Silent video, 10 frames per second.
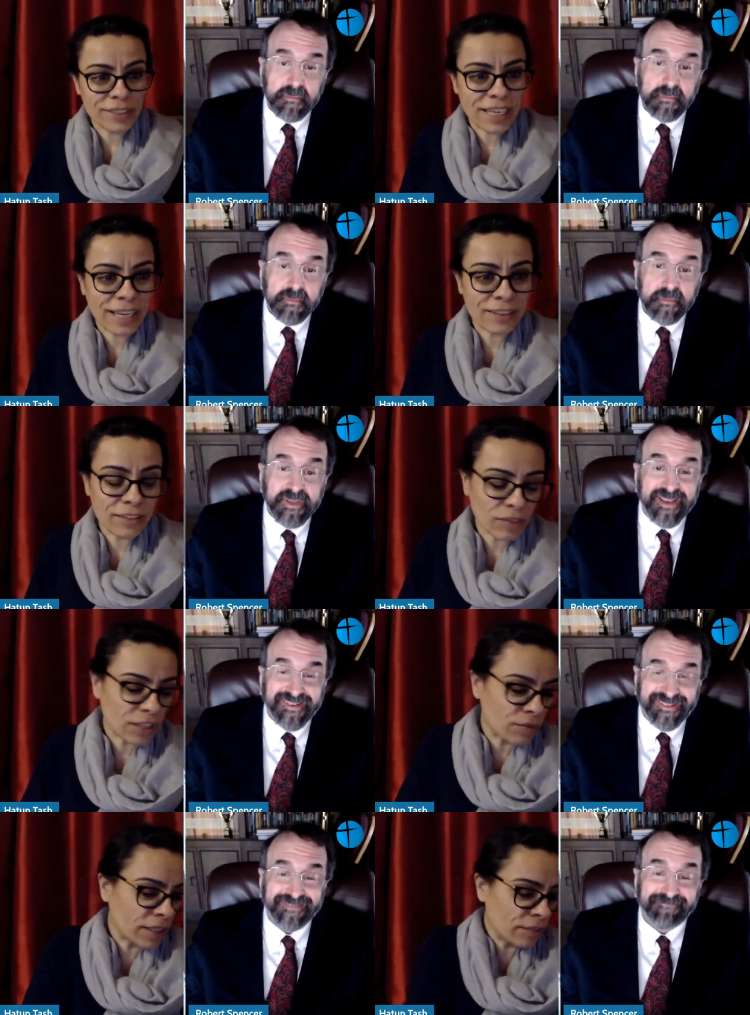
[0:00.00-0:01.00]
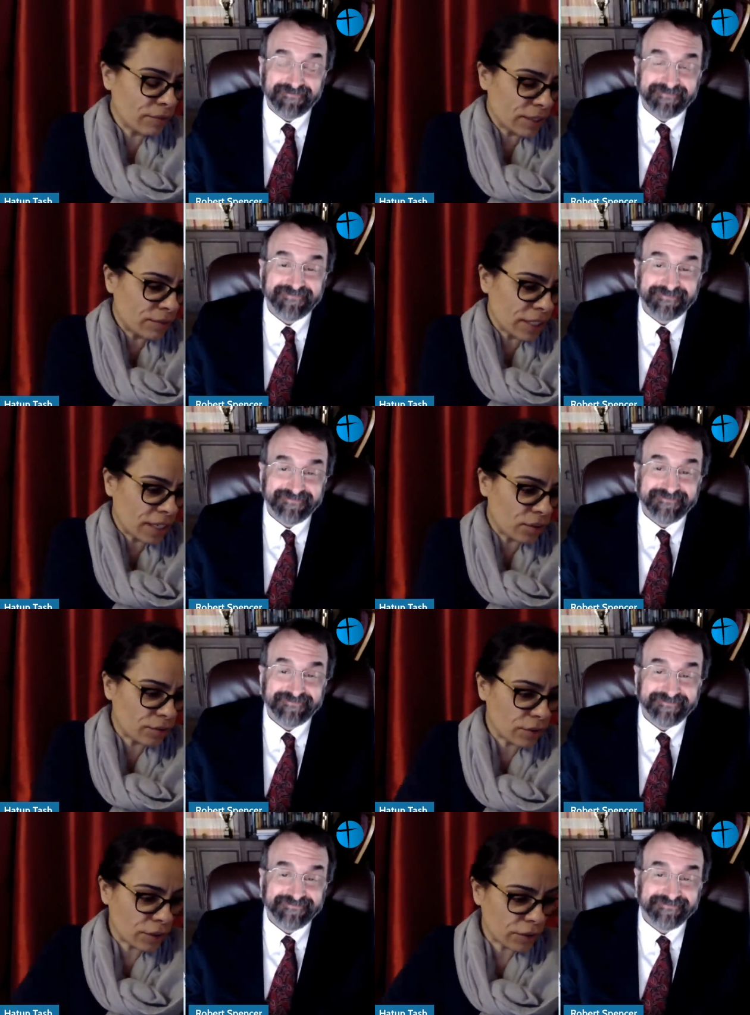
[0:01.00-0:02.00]
Speaker 1: and what we what we kind of
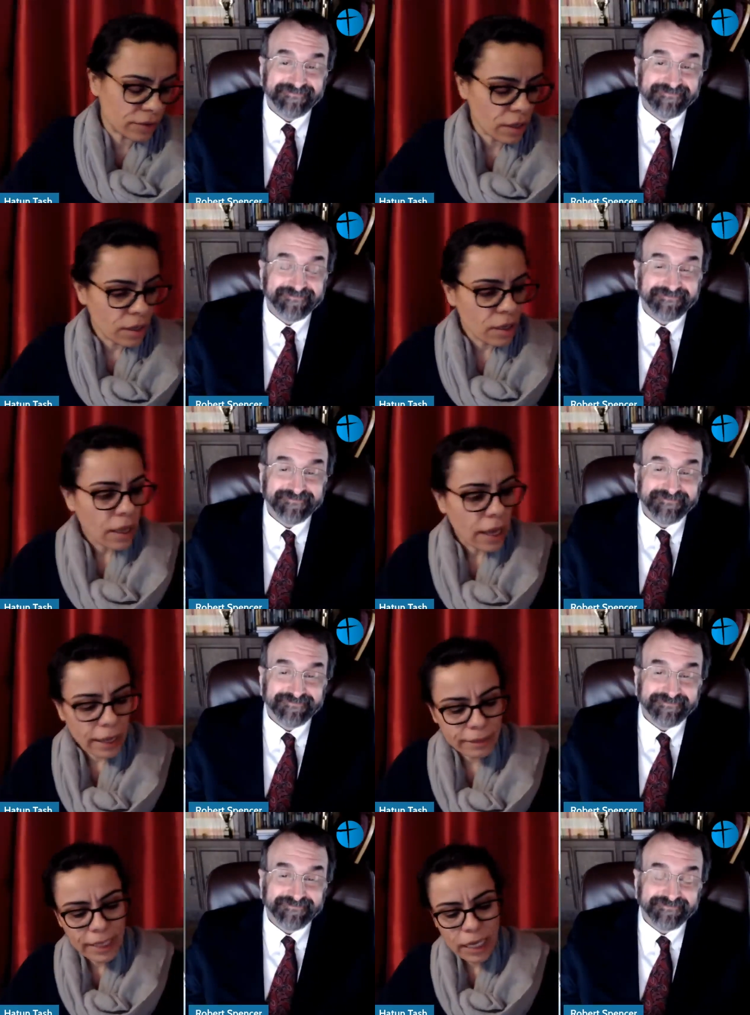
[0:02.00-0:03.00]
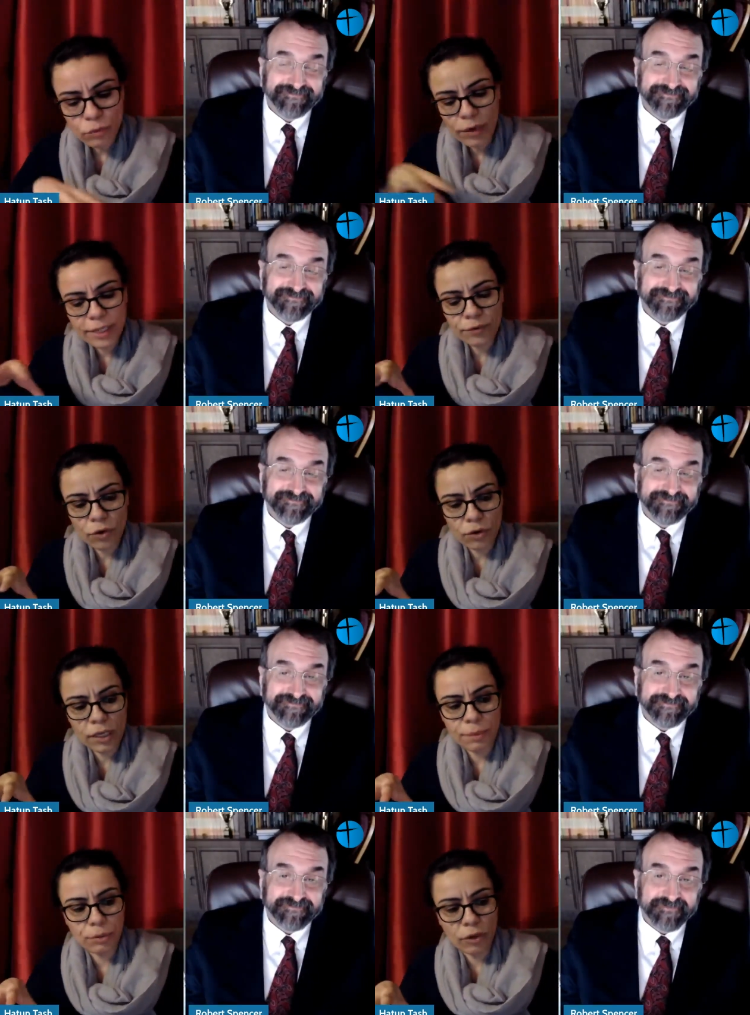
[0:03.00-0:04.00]
learn. And that went for a
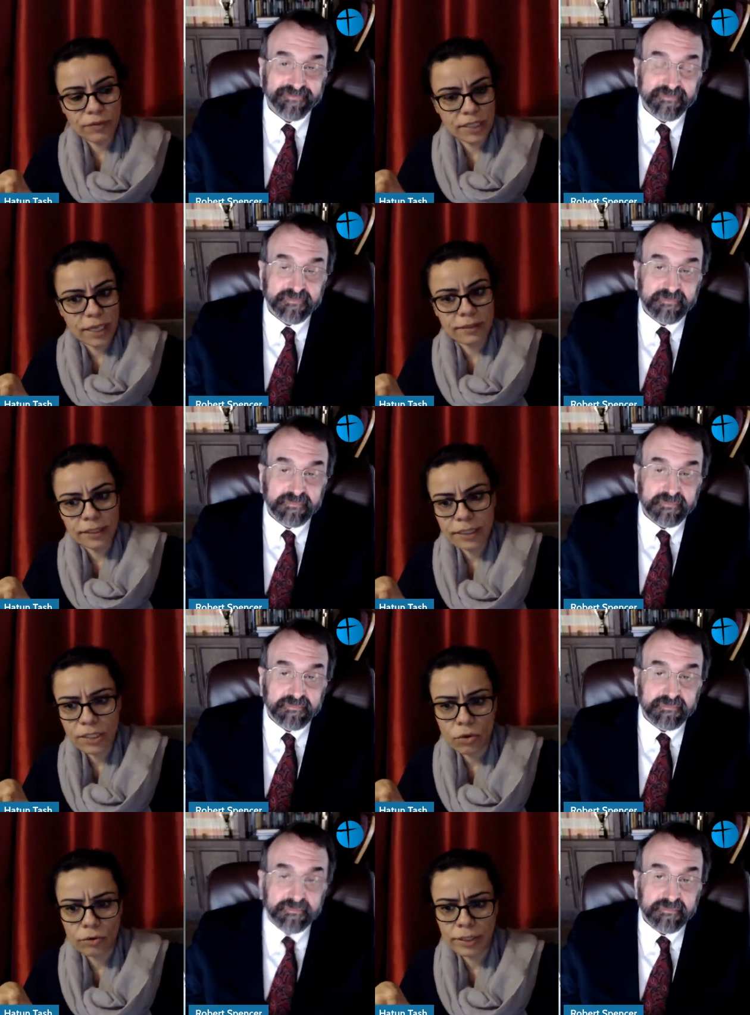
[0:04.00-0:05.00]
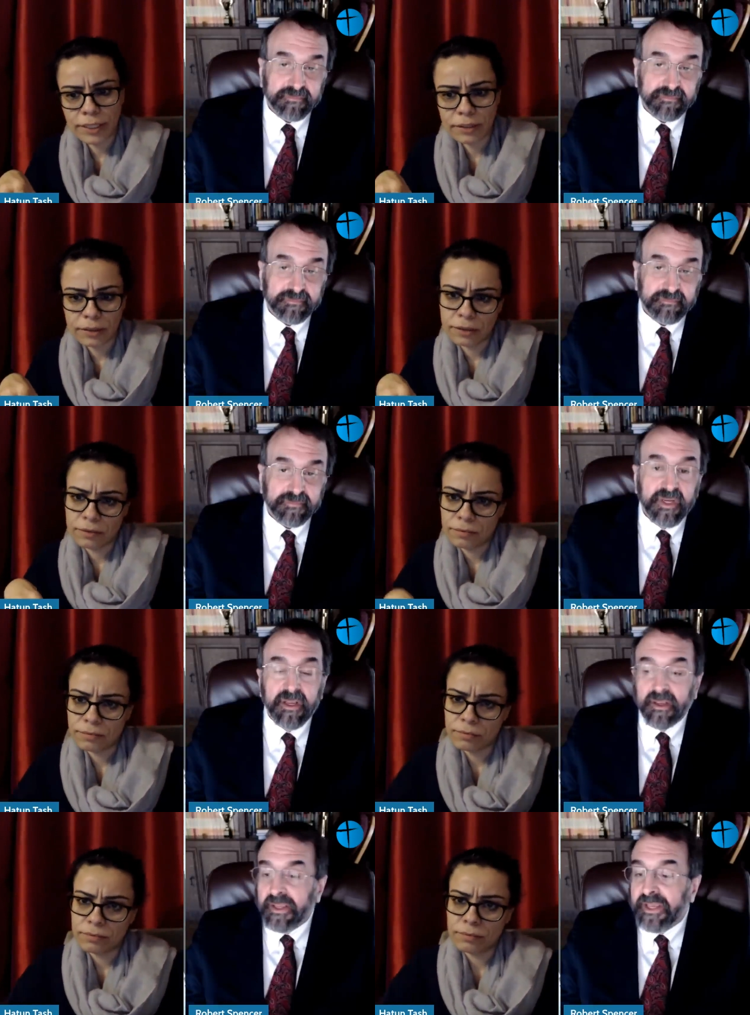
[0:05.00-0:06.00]
couple of centuries, correct?
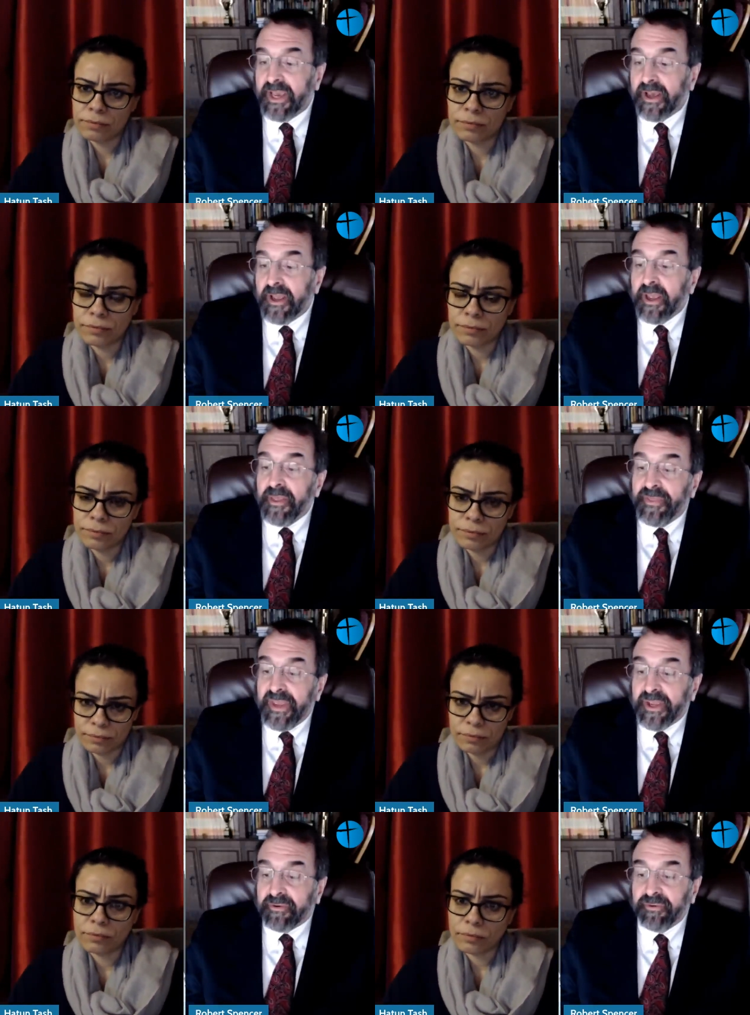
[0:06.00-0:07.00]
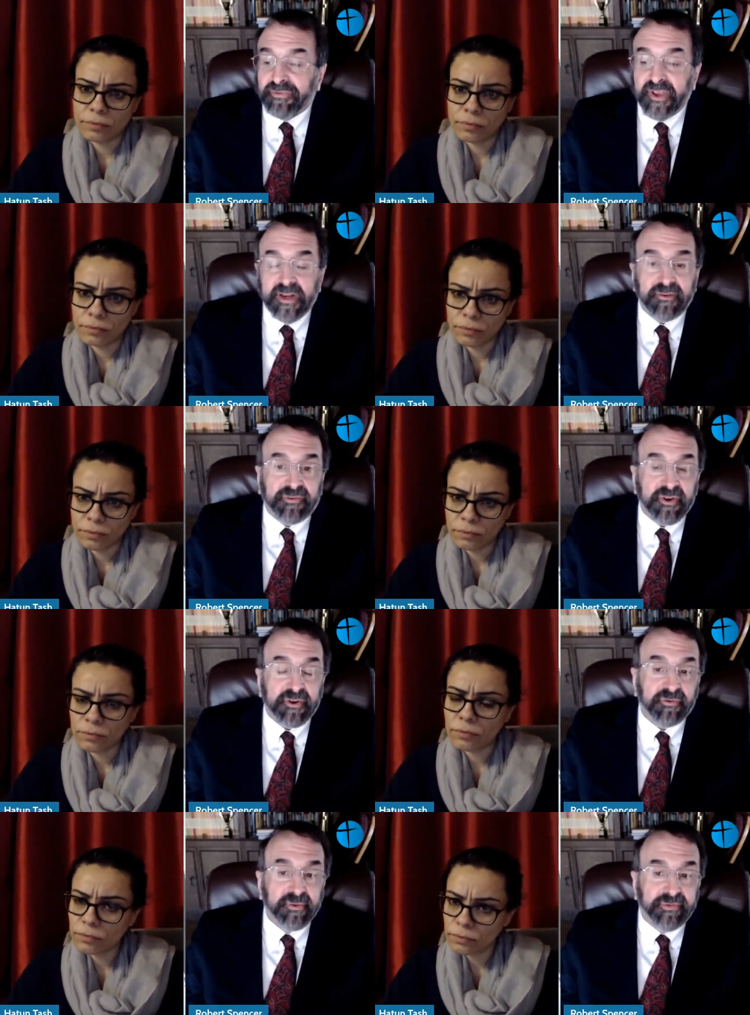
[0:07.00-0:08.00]
Speaker 2: Yeah, the Crusaders took
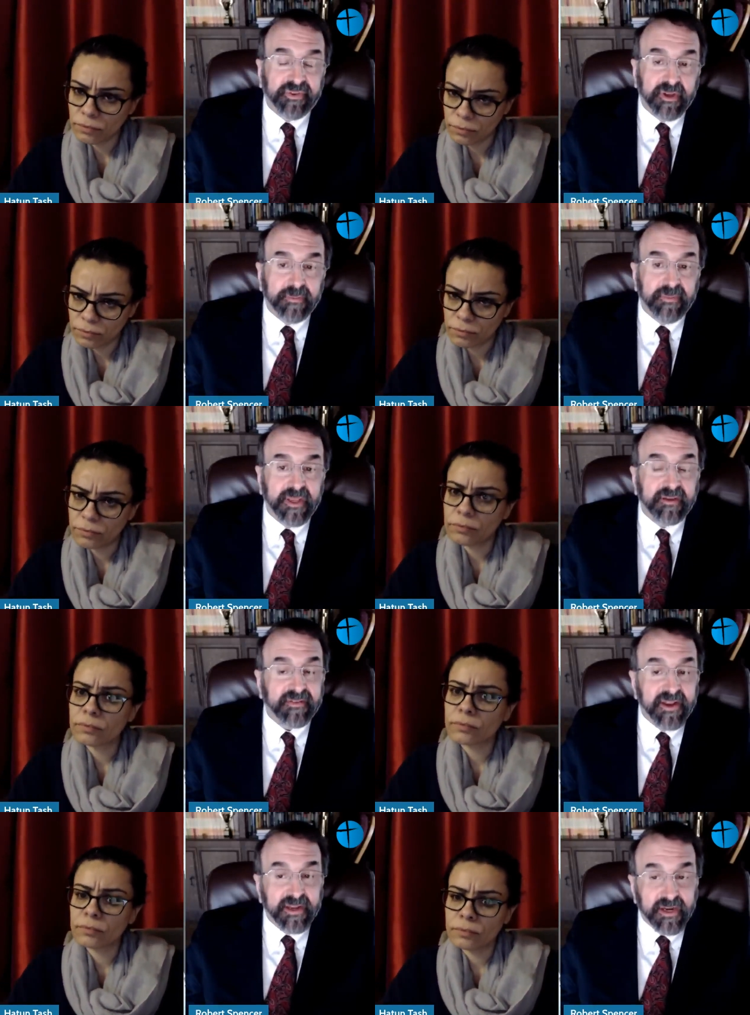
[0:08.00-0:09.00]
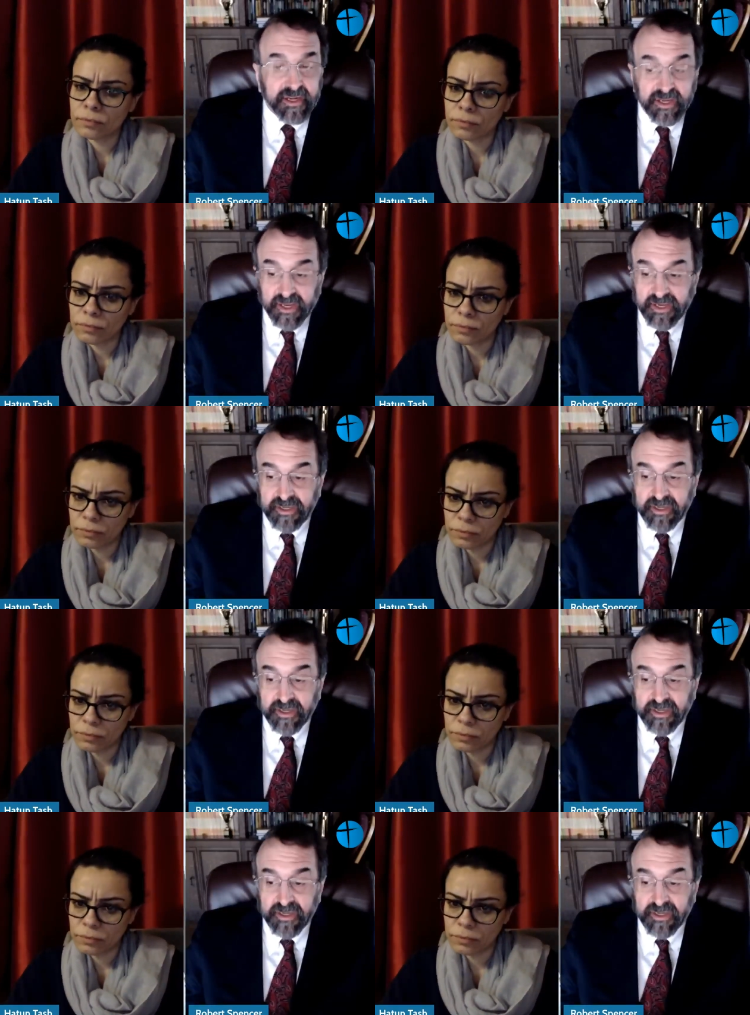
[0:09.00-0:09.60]
Jerusalem in 1099